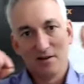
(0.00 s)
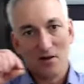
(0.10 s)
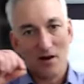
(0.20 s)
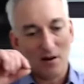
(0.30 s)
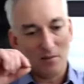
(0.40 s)

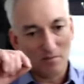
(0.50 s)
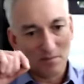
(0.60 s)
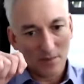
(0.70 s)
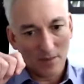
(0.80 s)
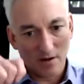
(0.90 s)

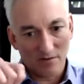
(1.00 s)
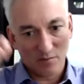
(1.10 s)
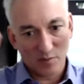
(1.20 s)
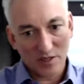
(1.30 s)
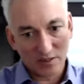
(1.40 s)
of
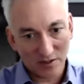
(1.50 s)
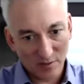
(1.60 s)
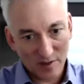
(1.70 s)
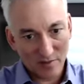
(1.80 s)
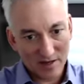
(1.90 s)
putting a little
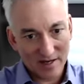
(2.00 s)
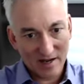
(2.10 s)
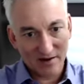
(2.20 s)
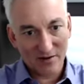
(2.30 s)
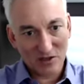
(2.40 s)
bit of money
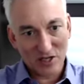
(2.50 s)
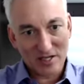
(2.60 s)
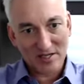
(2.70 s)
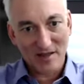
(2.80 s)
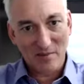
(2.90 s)
down and then
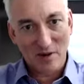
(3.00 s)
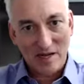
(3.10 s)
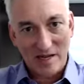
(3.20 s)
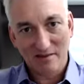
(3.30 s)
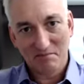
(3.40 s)
chasing that money,